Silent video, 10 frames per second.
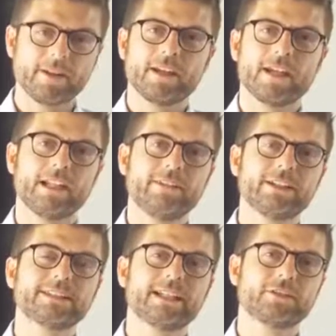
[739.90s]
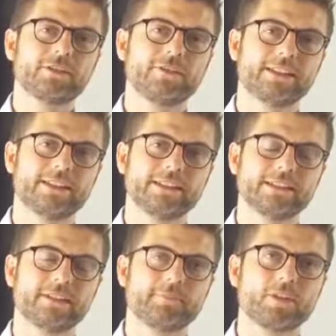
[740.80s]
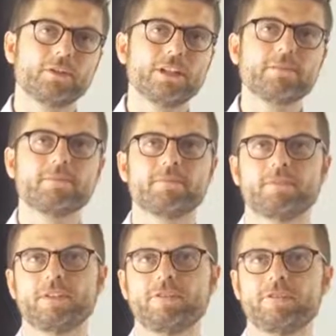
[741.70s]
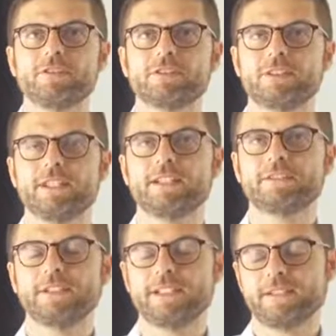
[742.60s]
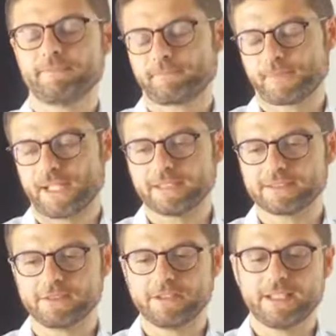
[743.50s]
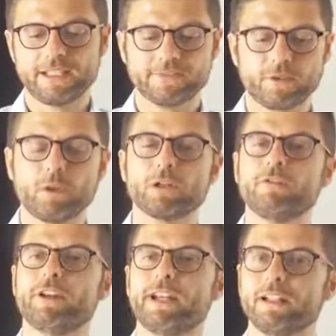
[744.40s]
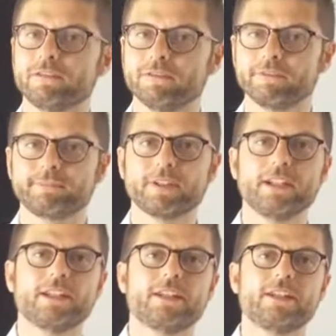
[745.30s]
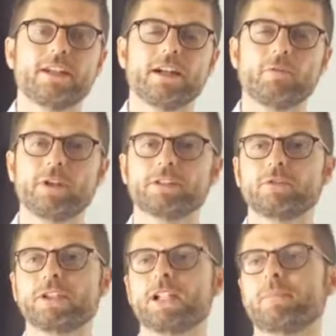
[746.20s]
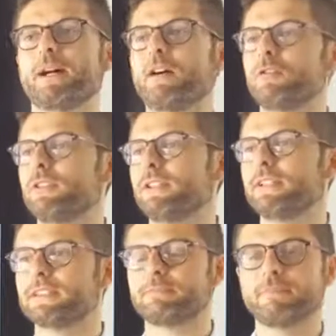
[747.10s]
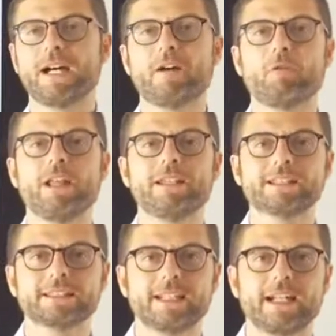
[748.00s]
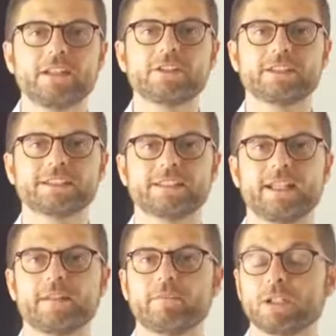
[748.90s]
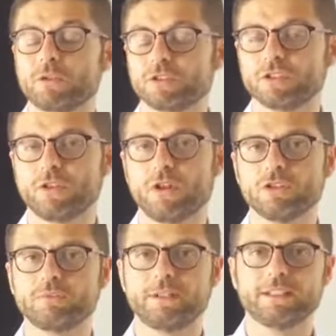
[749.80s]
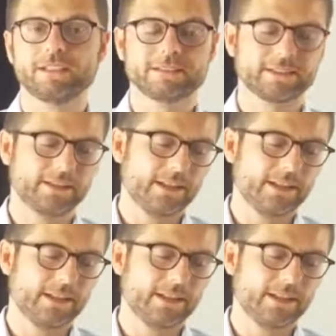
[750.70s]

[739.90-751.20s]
Another sector that is really diffused today and really asked today is the one of health. Here we are talking about spa, wellness centers, but also hospitals.